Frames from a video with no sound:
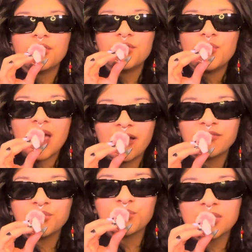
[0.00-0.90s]
you have
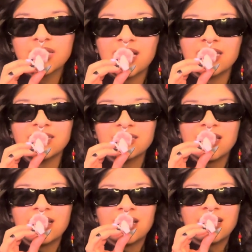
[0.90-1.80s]
to realize
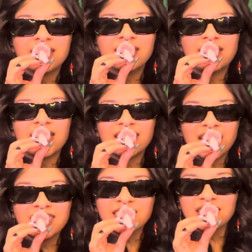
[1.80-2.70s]
that
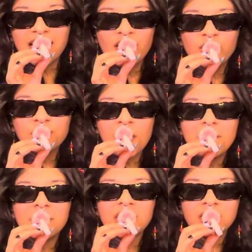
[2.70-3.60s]
that's allowed
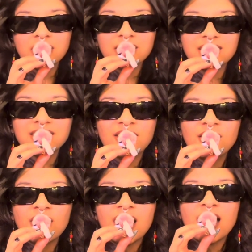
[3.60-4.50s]
because
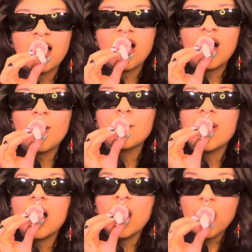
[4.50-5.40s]

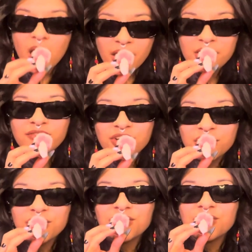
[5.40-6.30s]
a lot of
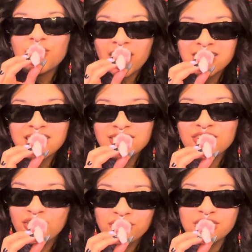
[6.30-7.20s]
our United States
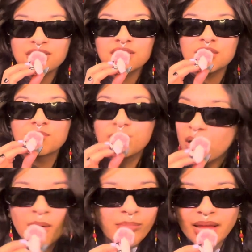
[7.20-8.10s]
Congress is
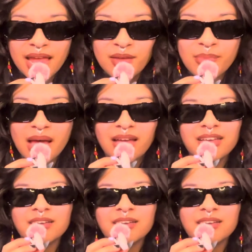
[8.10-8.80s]
bought by APAC.